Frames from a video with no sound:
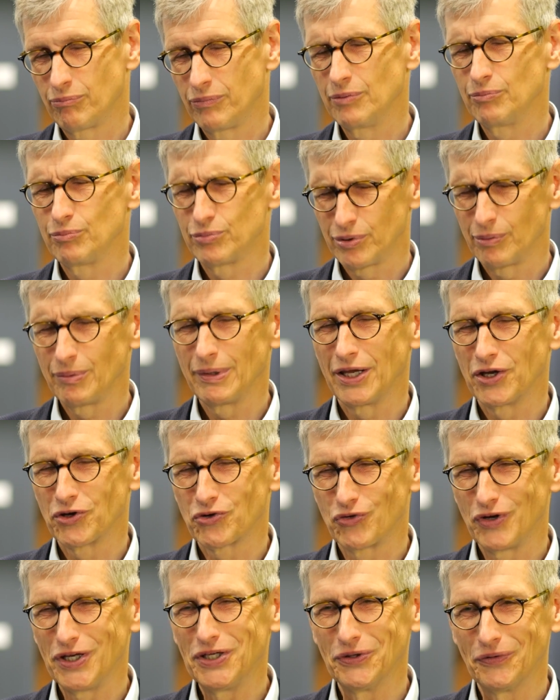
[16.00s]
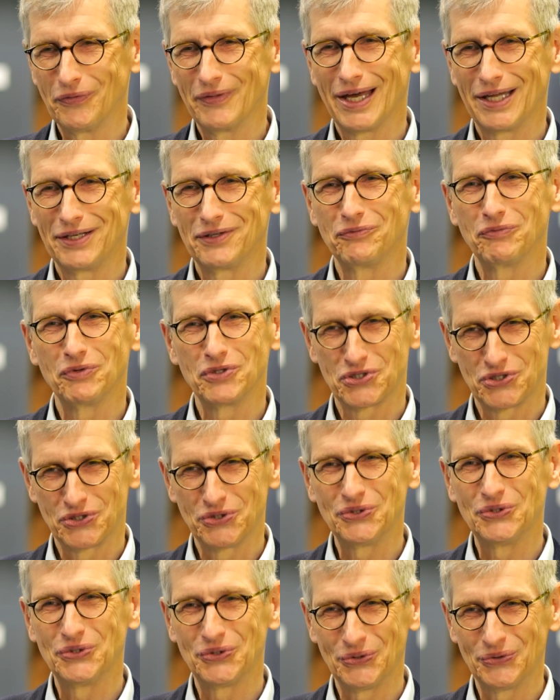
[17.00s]
we probably agreed on that, that we
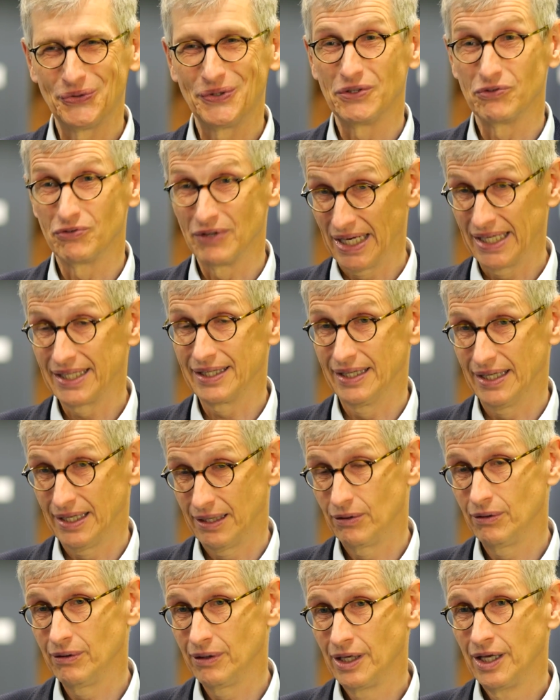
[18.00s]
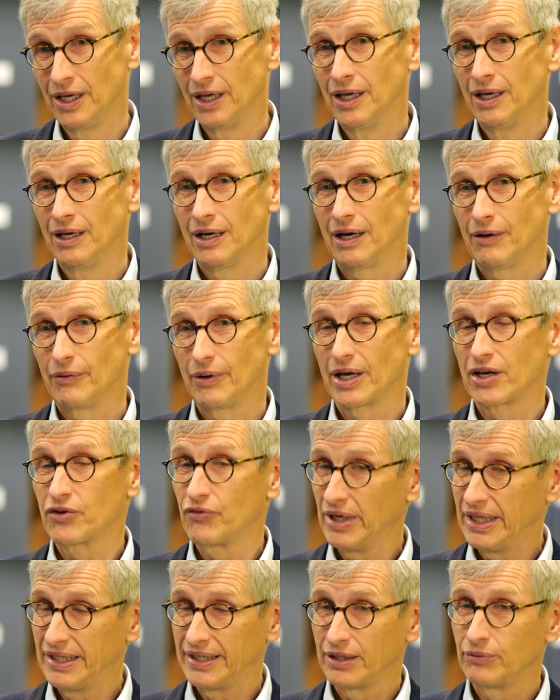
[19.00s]
shouldn't do it right now. We
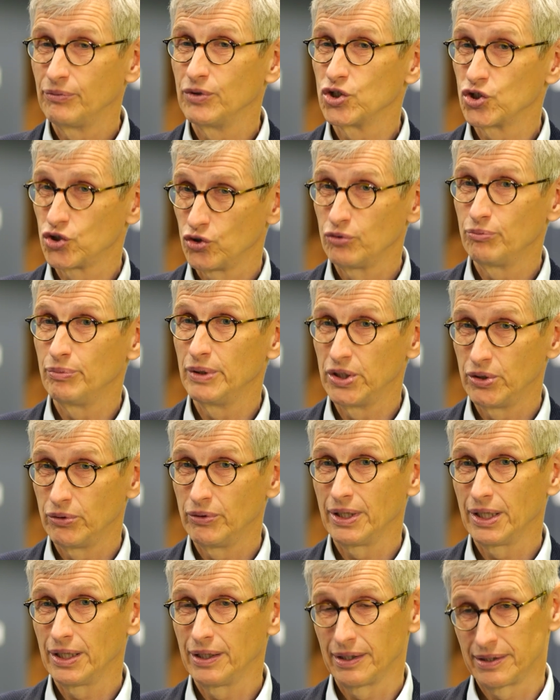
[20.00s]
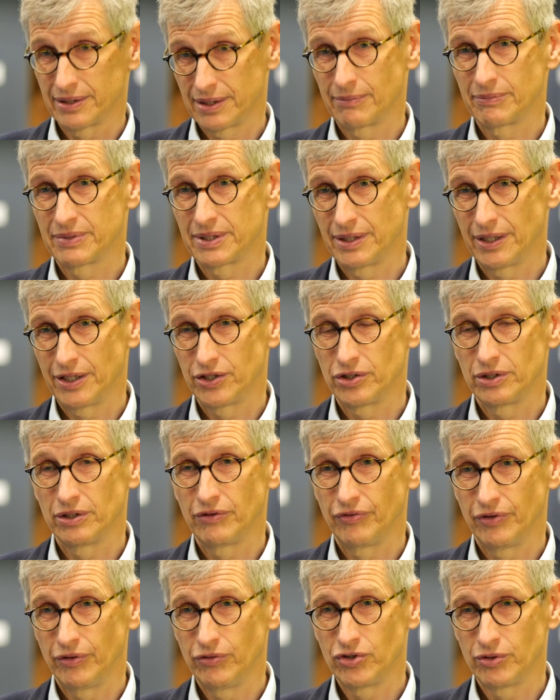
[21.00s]
agreed that we should be doing it at some stage in
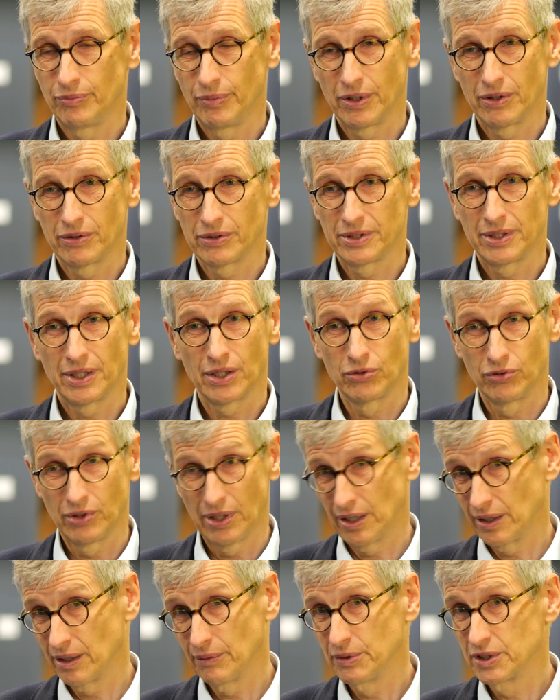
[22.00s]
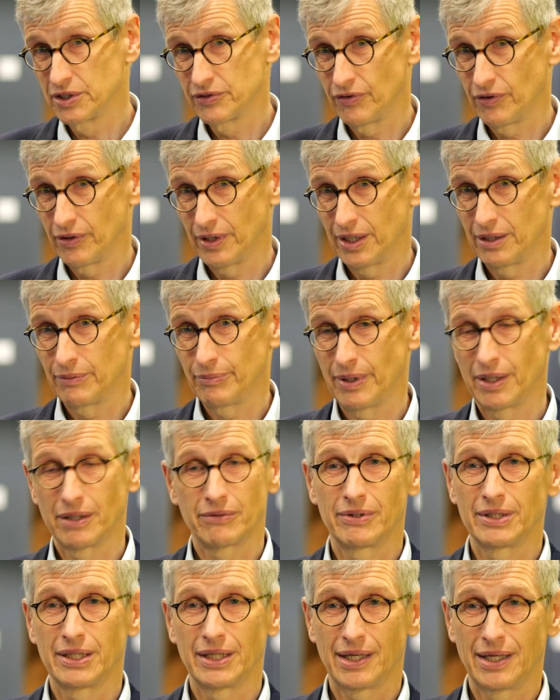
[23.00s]
the future because there are good arguments for that.
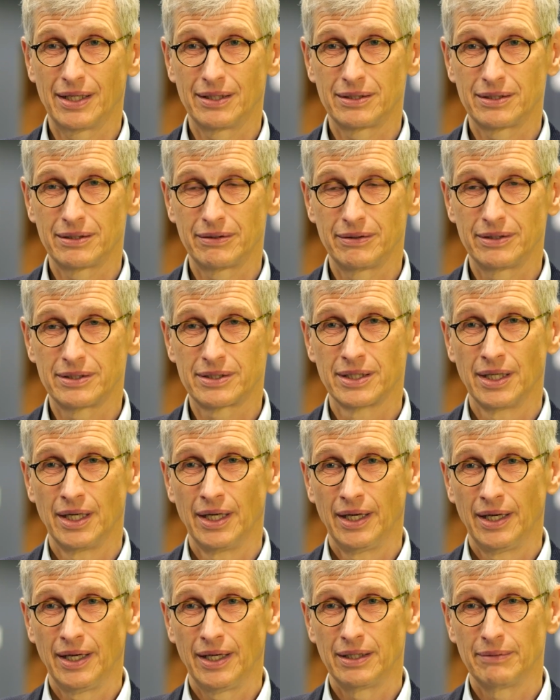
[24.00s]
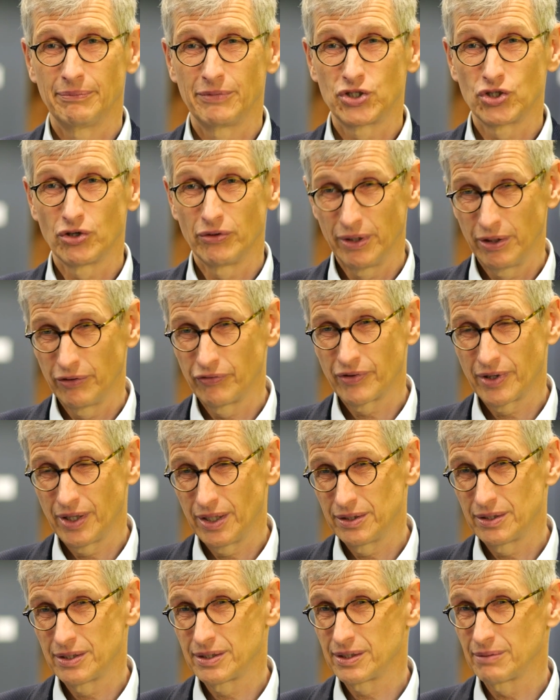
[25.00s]
Pancreatic cancer is, in the majority of
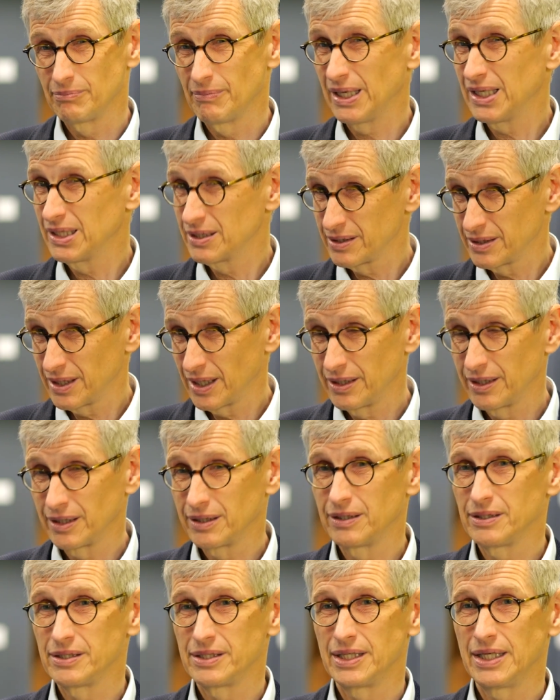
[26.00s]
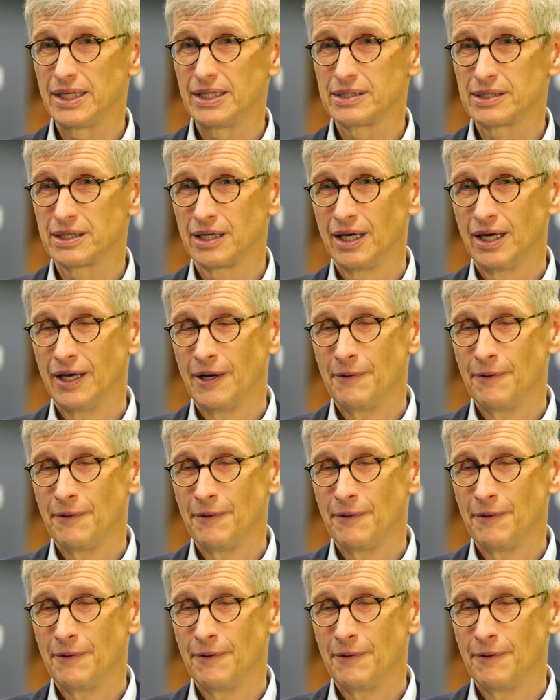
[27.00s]
cases, a metastatic disease.